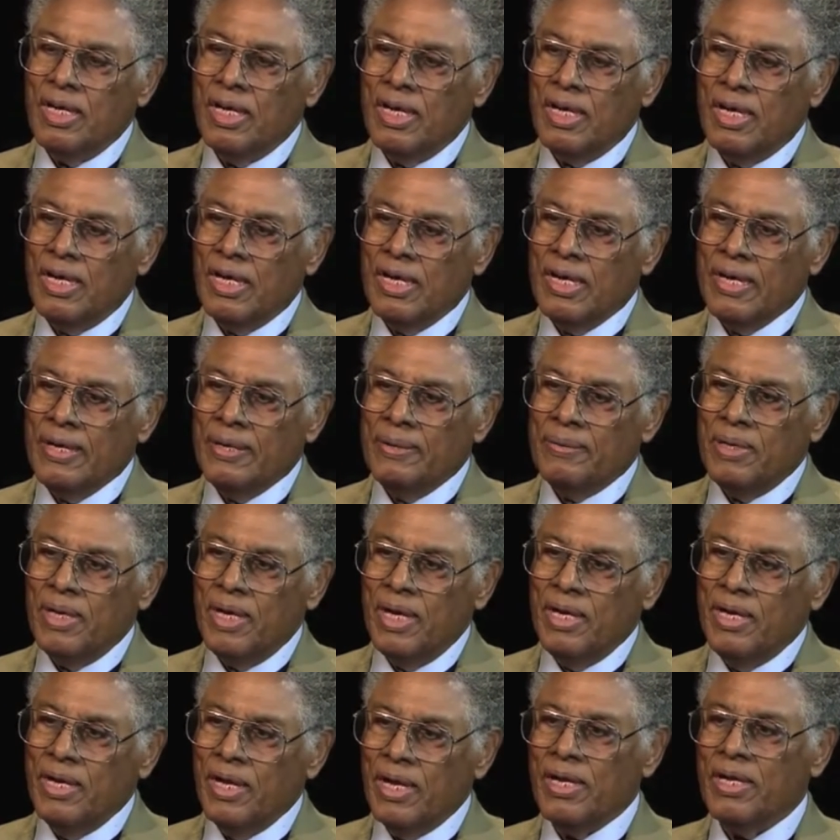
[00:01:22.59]
Uh,
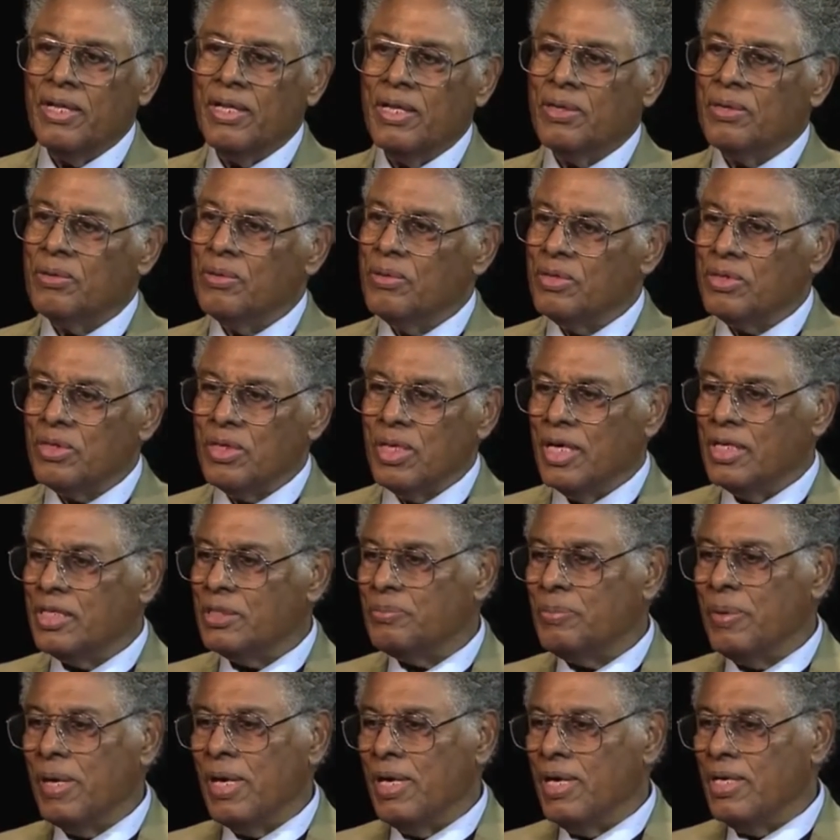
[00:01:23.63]
and none of
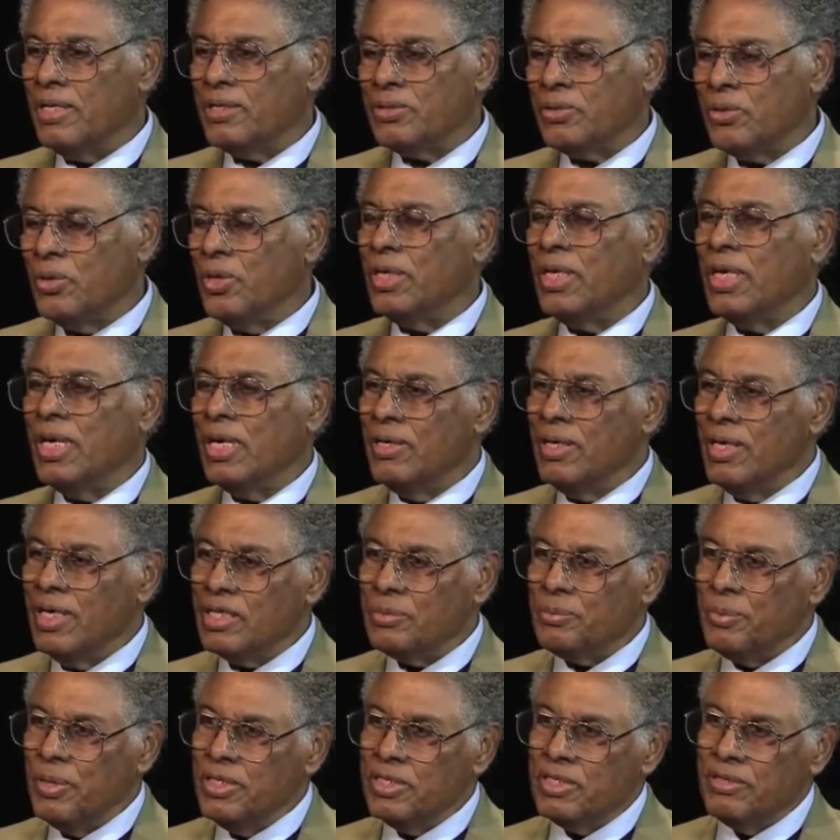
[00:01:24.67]
the extraordinarily
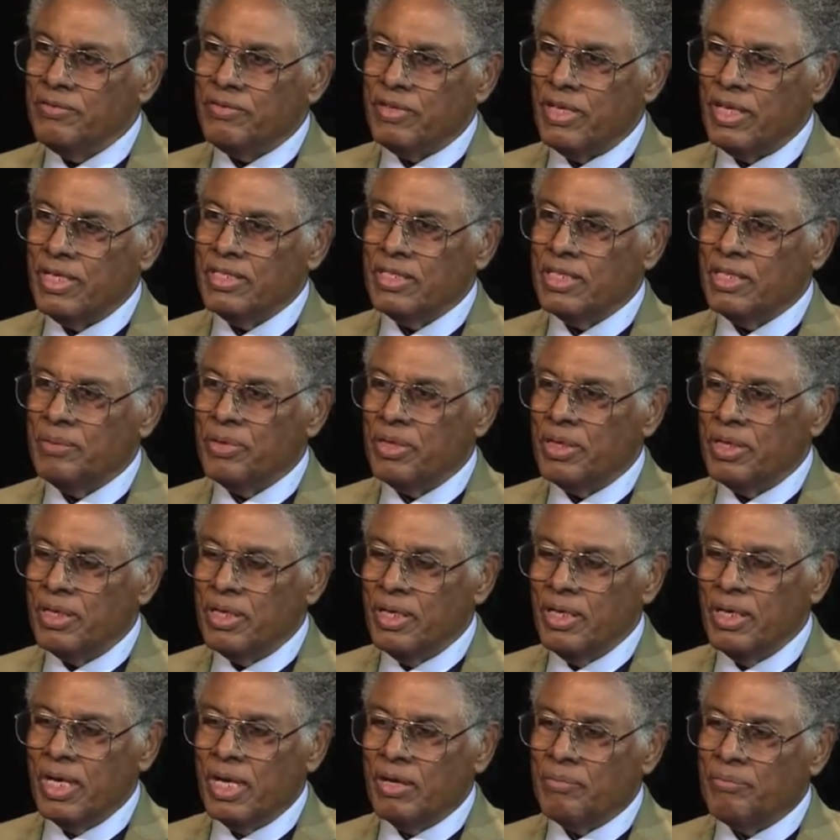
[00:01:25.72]
expensive things that have been
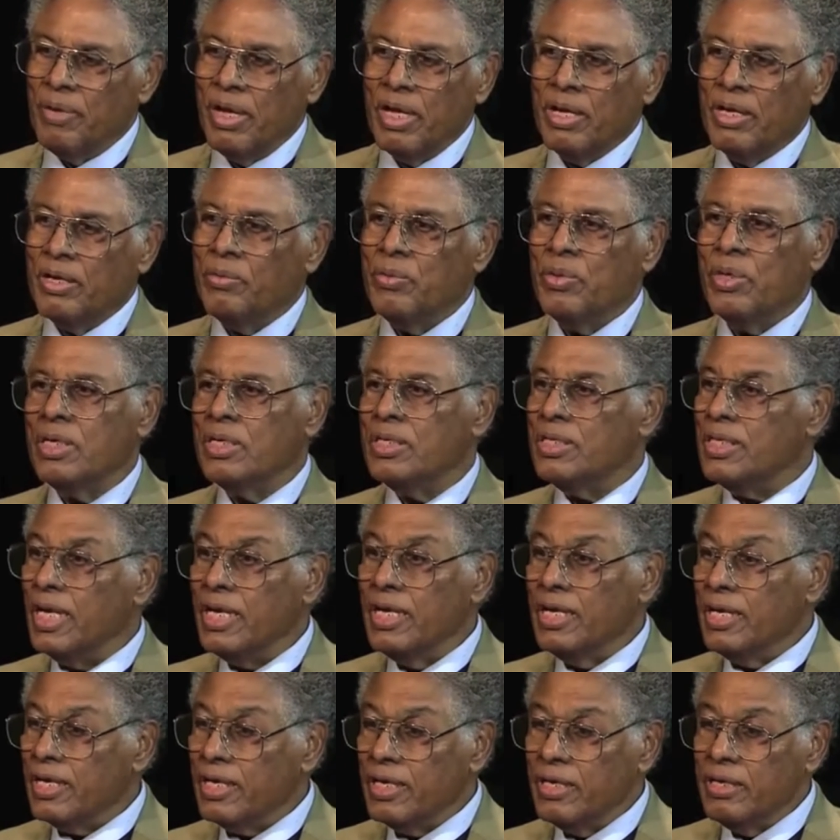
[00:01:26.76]
done have made a real
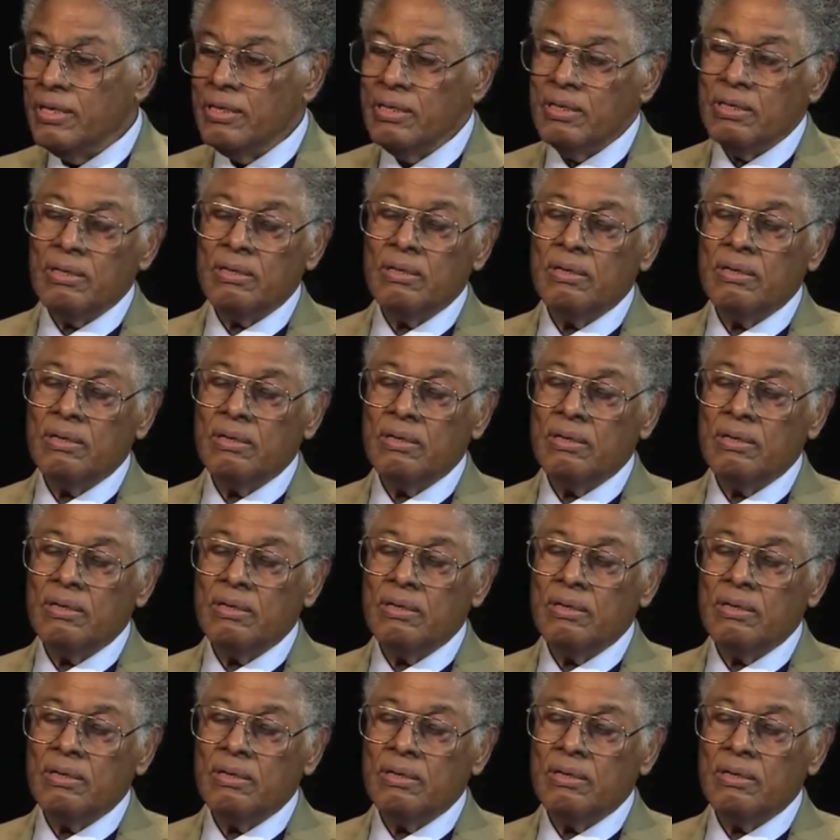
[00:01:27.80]
dent in it.